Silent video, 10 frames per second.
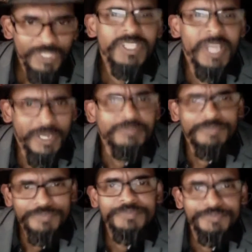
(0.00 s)

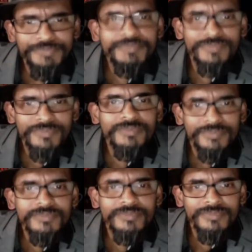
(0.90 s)

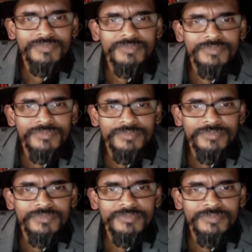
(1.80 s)

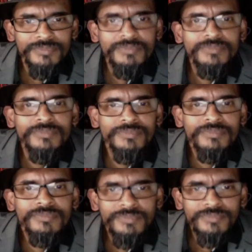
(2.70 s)

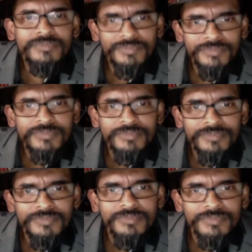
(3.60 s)

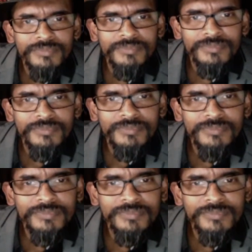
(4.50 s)

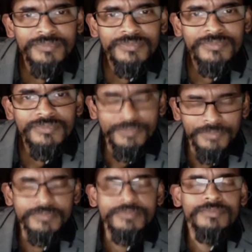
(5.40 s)

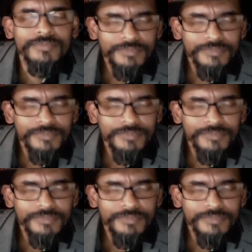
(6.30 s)
(not speaking)